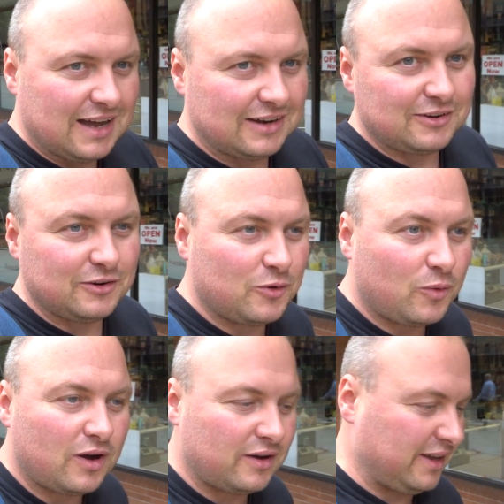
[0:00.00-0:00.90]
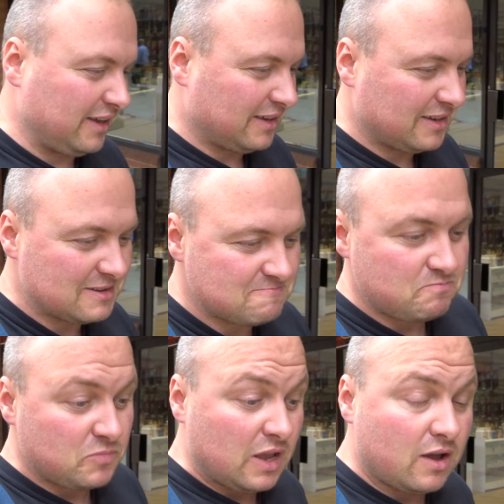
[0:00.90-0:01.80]
I don't know why.
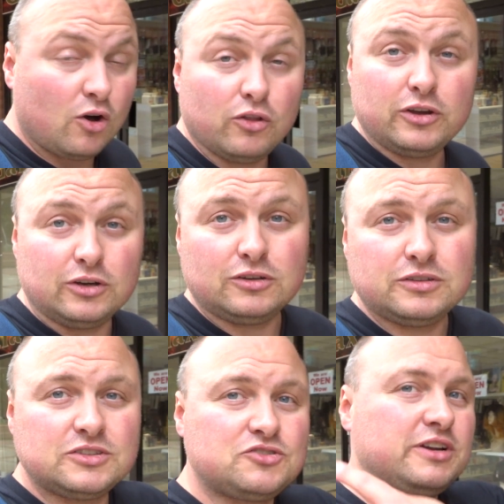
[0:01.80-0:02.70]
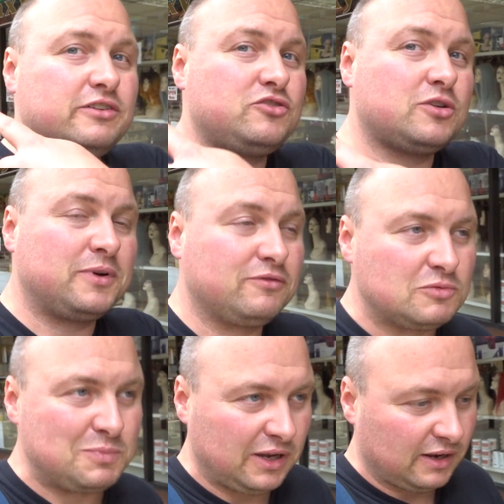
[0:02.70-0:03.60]
Although, this charity shop I've
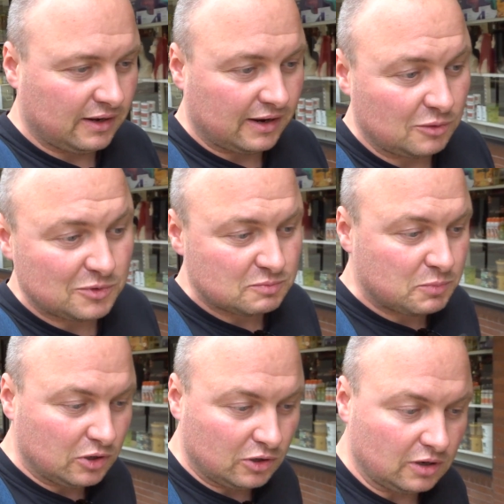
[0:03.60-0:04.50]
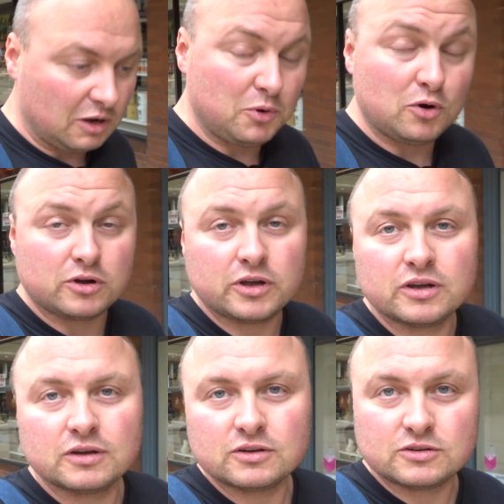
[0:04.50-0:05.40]
just been in, I almost bought a book
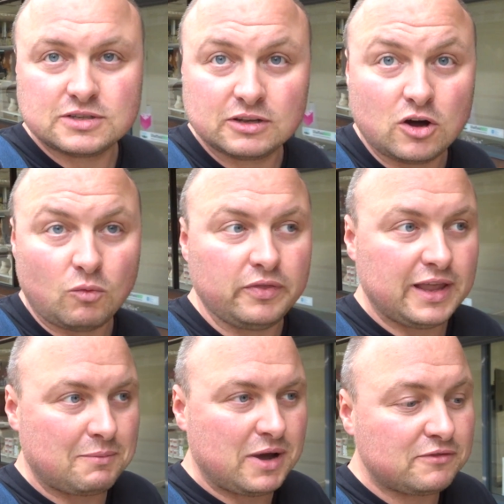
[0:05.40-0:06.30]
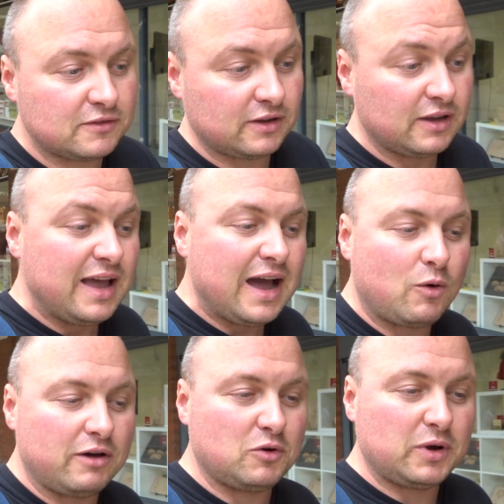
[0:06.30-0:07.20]
because they got one that I'm after.
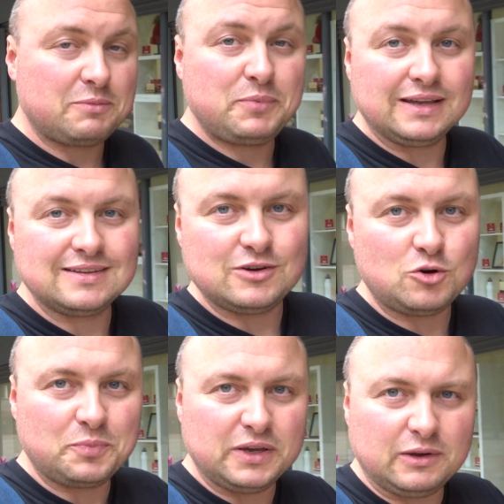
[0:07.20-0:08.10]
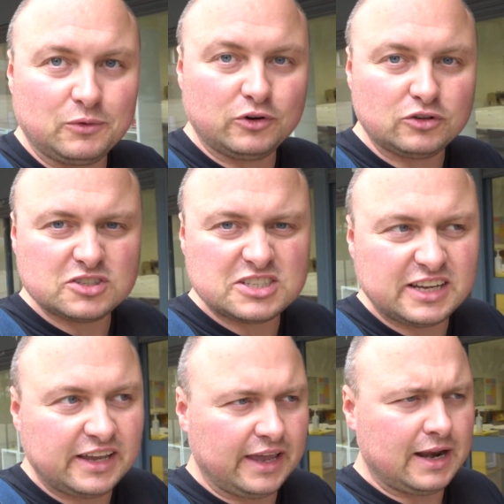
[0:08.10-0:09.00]
However, when I picked it up, it was all
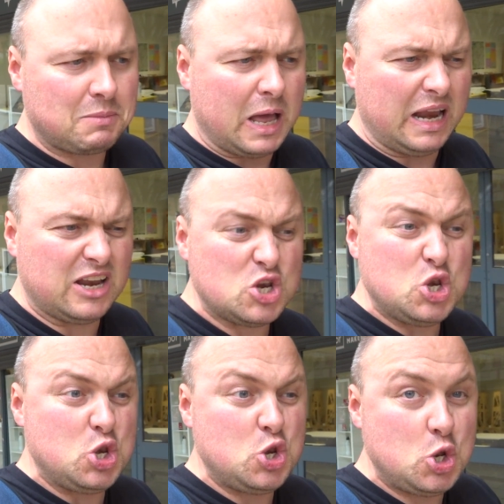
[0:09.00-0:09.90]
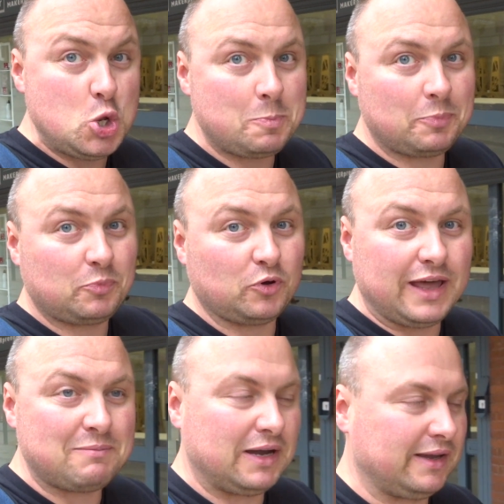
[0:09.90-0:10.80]
sticky and I'm like, nope, put
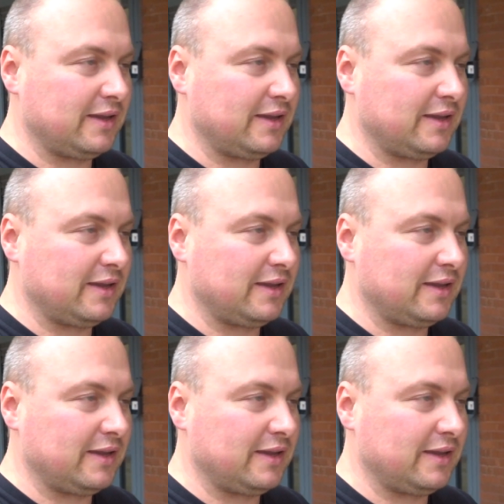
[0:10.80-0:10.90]
that back.